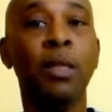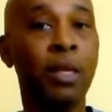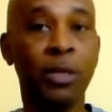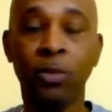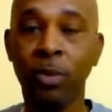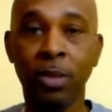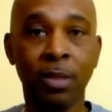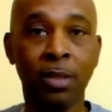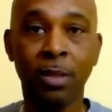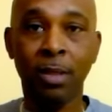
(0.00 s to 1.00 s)
This
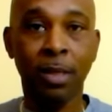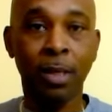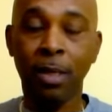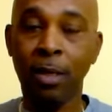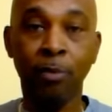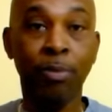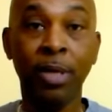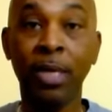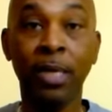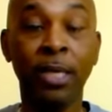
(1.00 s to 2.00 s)
was
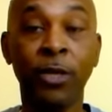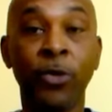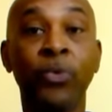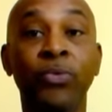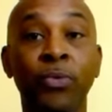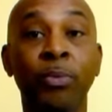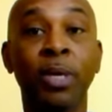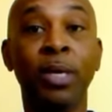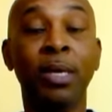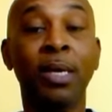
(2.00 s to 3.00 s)
completely new for
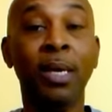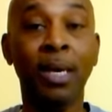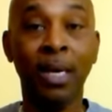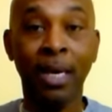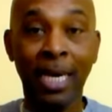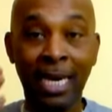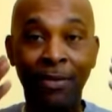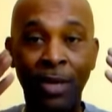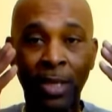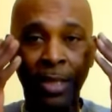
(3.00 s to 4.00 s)
me,
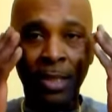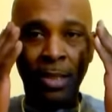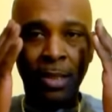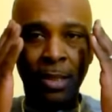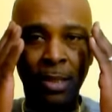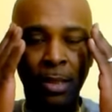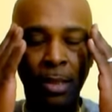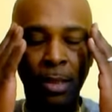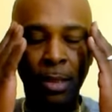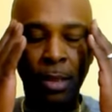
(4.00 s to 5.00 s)
having
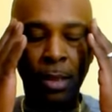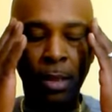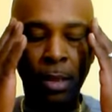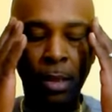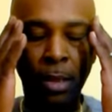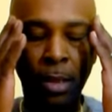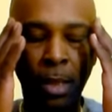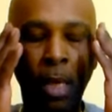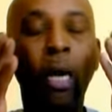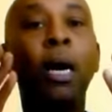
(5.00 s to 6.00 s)
this
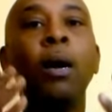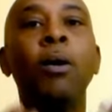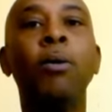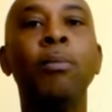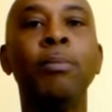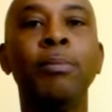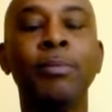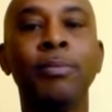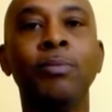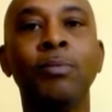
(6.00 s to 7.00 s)
calm
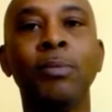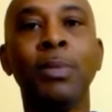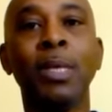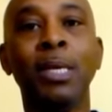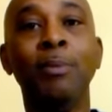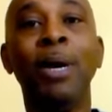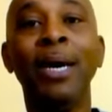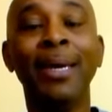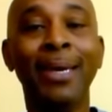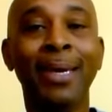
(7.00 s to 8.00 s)
in
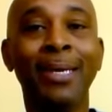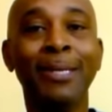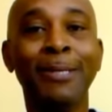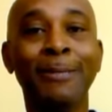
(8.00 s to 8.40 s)
my head.